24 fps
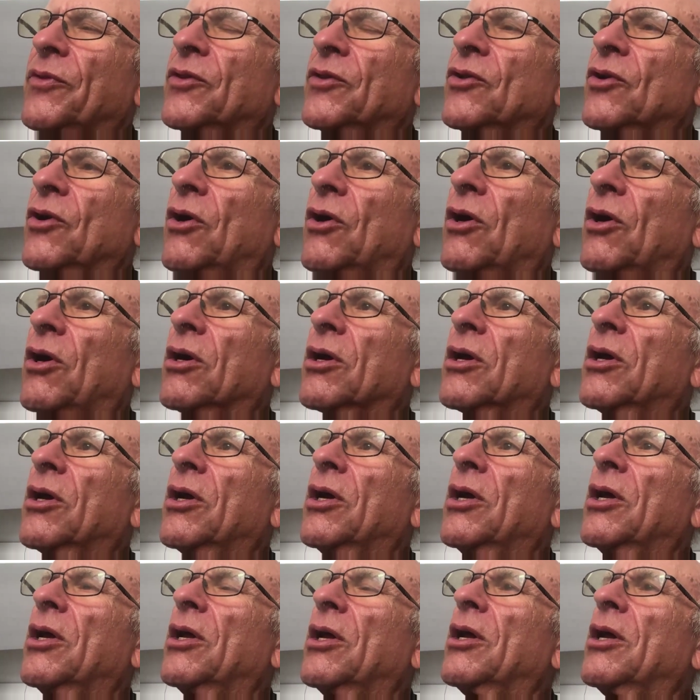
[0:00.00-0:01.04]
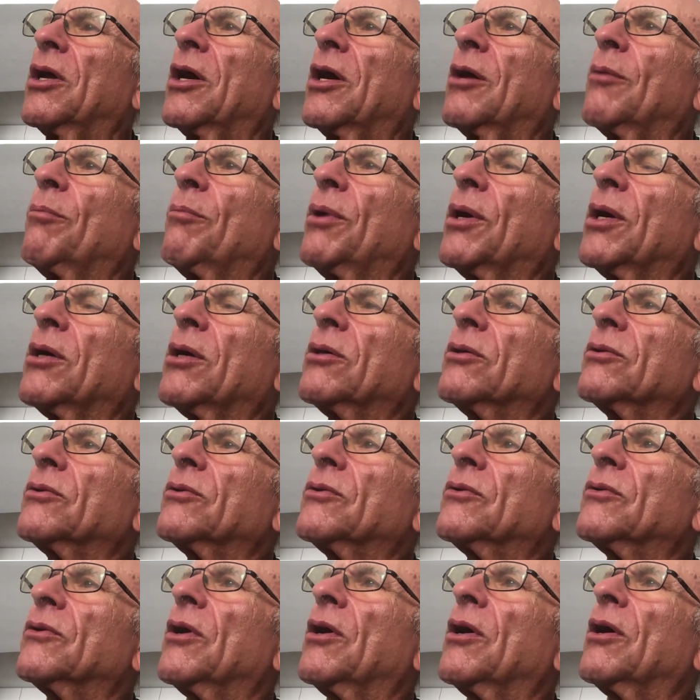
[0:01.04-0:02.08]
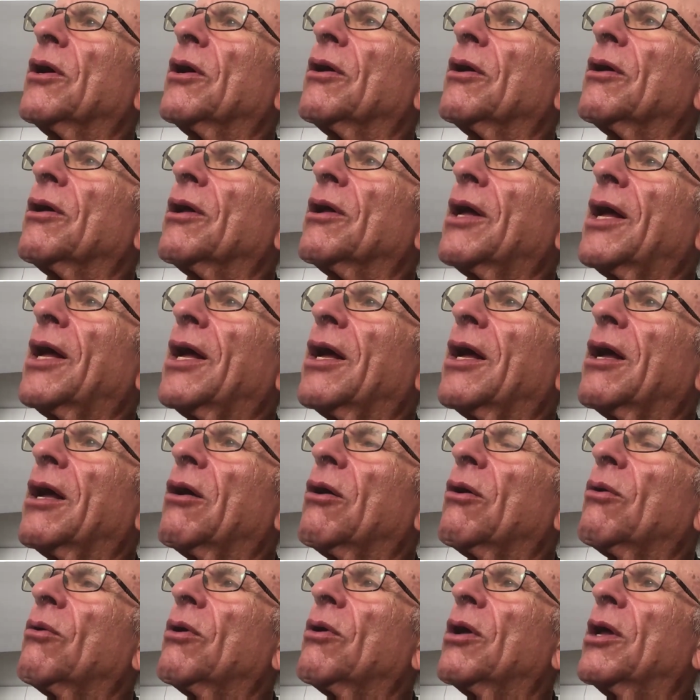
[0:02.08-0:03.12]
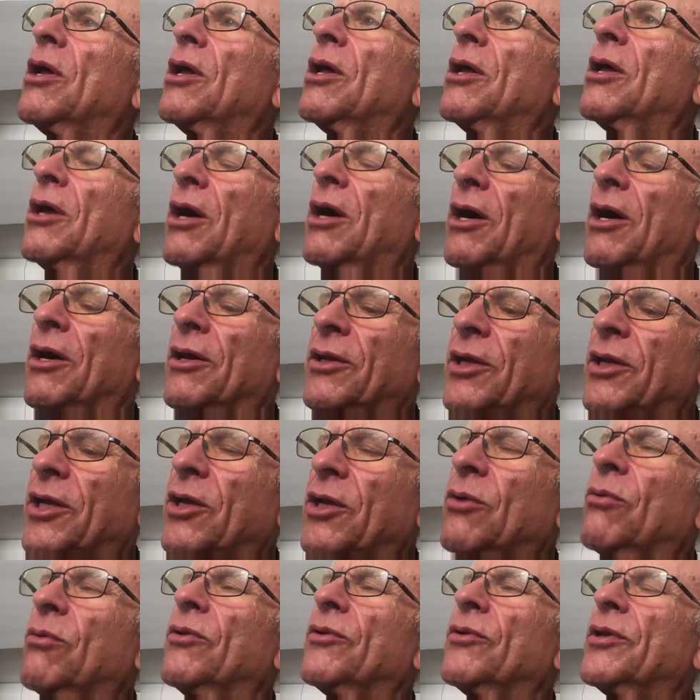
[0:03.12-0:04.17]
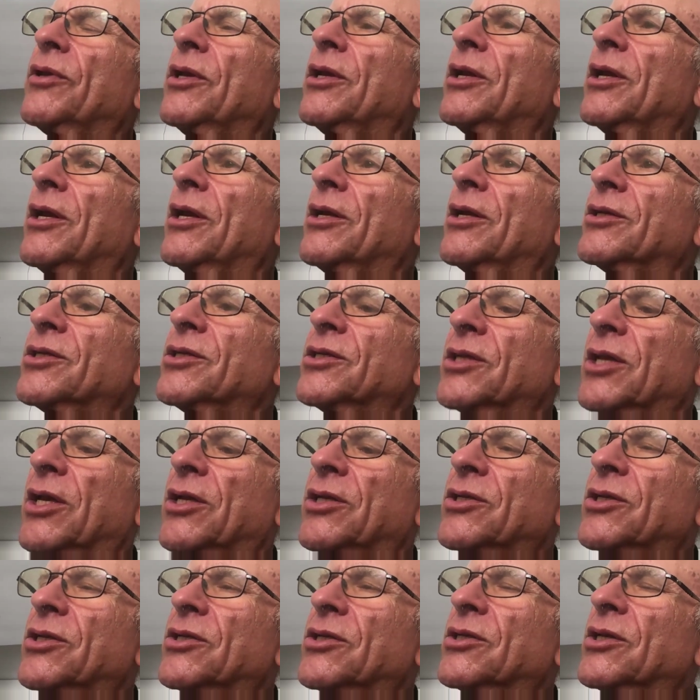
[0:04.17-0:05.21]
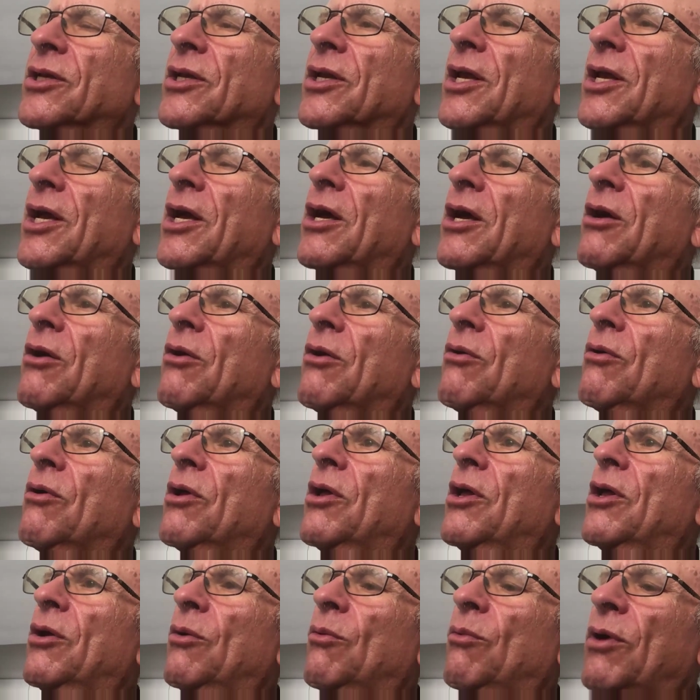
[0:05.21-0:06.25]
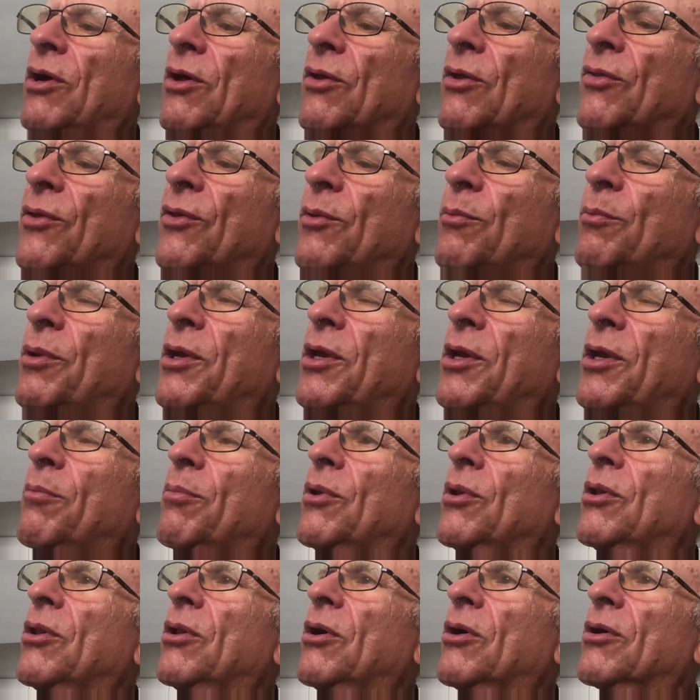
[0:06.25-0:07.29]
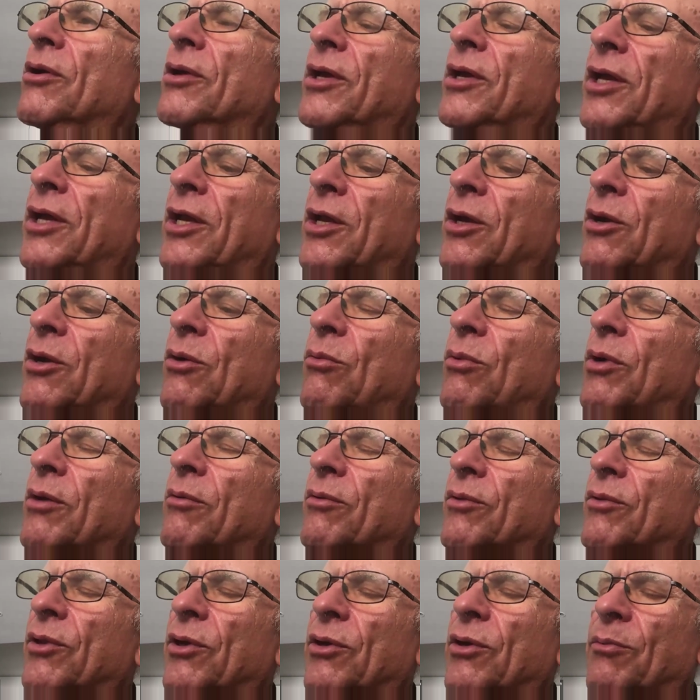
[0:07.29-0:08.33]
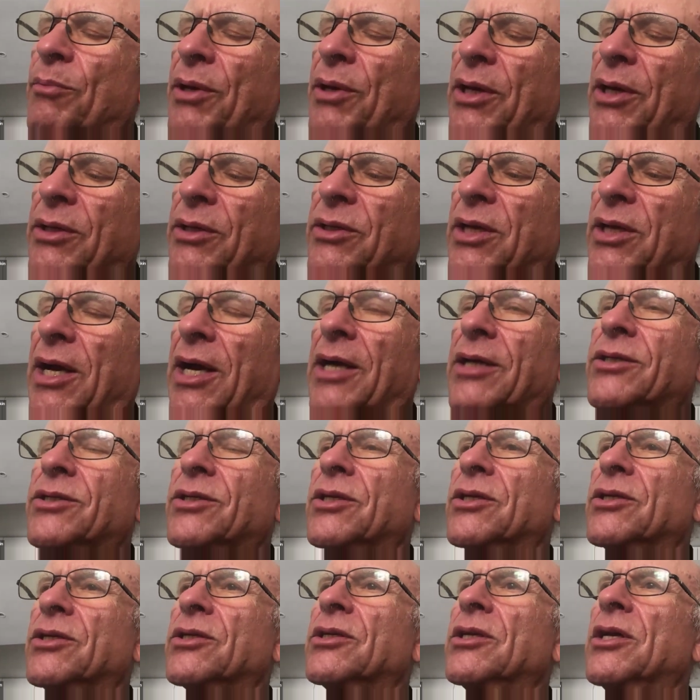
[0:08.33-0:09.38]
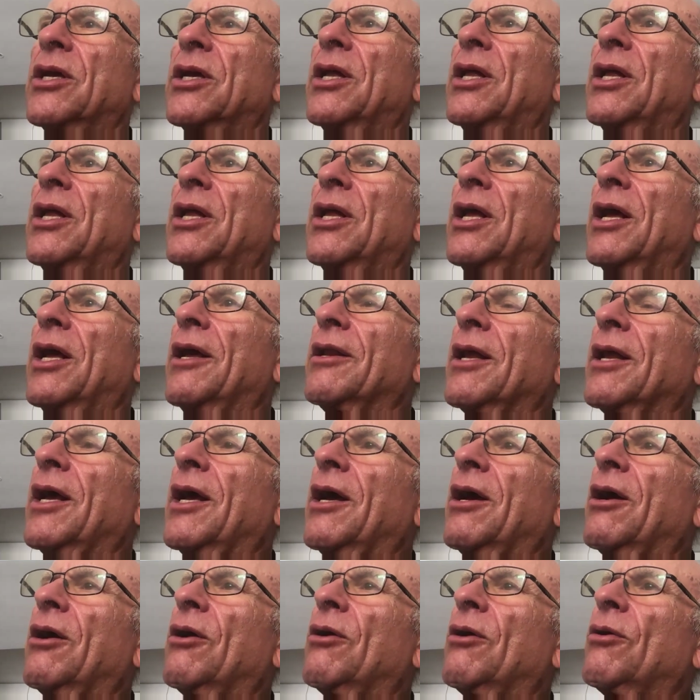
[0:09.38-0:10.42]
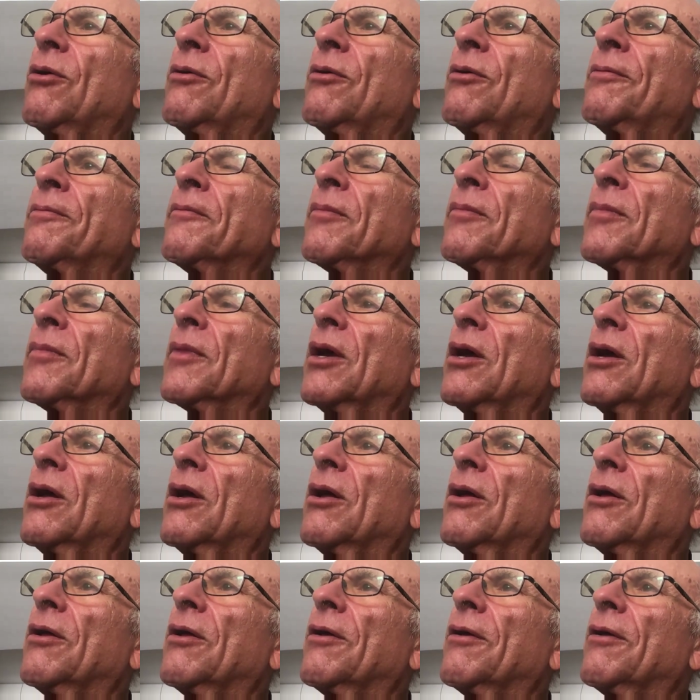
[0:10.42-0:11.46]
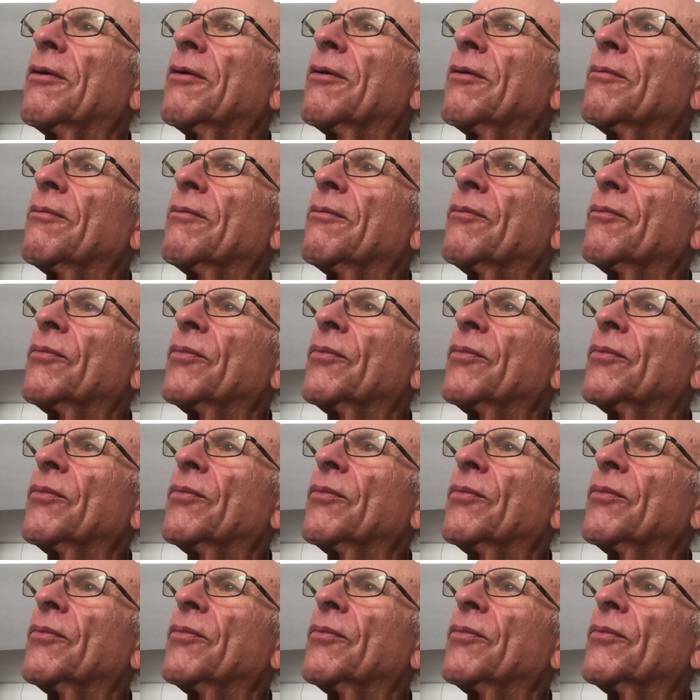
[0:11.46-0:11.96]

talk about how unequal the United States is and how wealthy people are getting away without paying taxes, and how um,